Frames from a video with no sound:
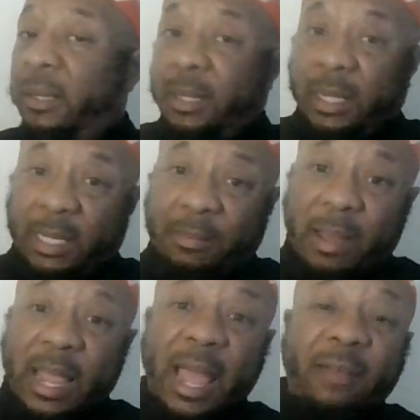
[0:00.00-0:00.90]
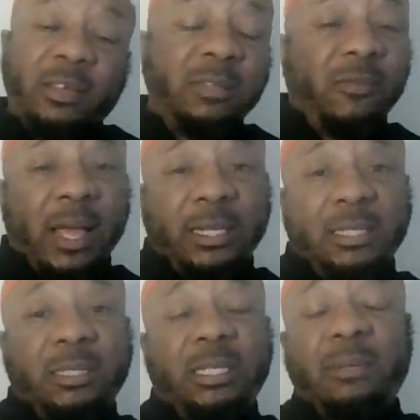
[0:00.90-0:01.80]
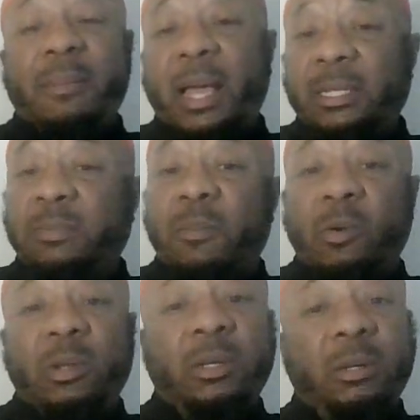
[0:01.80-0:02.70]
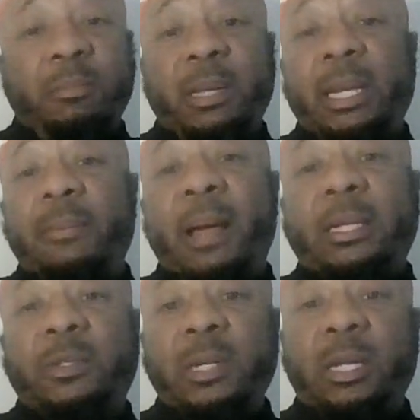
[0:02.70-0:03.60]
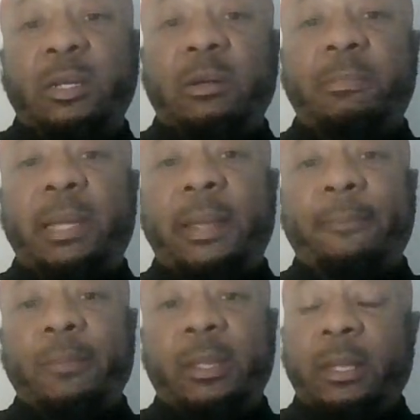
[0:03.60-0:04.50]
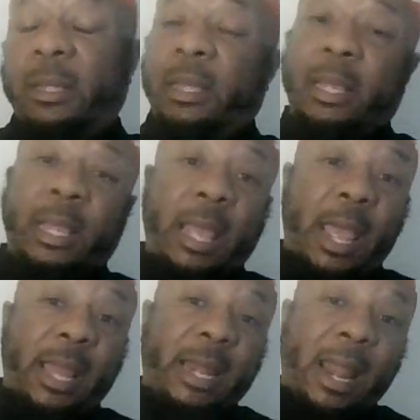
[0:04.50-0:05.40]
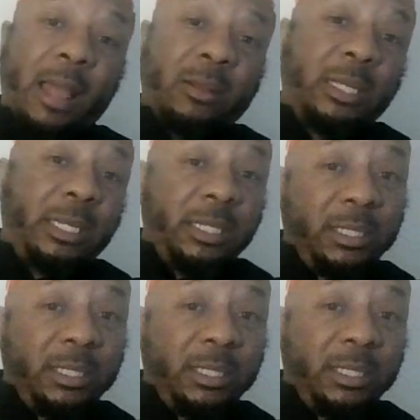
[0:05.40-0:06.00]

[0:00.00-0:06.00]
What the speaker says: He might have his vices. He might smoke a little bit. He might drink a little bit. And now, he's